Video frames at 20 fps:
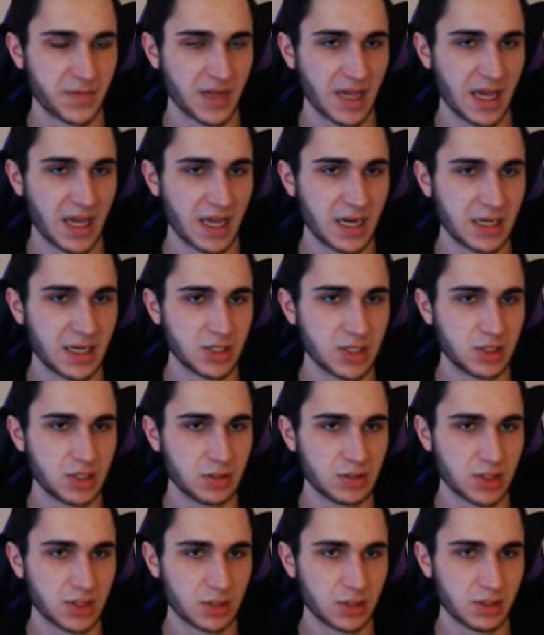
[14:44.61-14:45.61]
And I need you
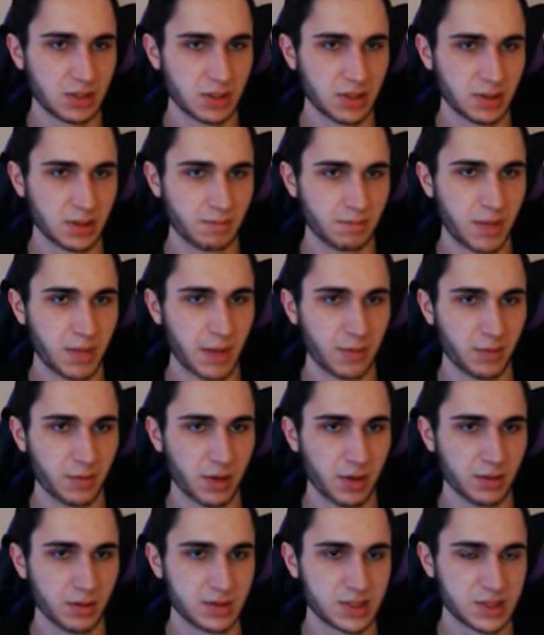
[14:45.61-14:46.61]
to clear the bumper
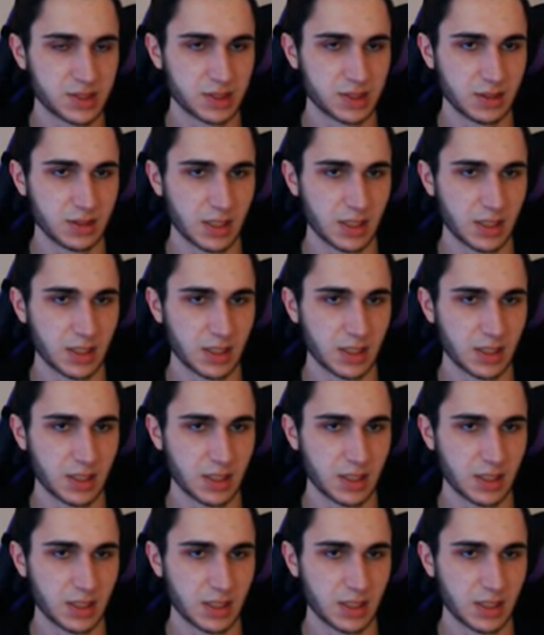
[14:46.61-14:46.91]
boats.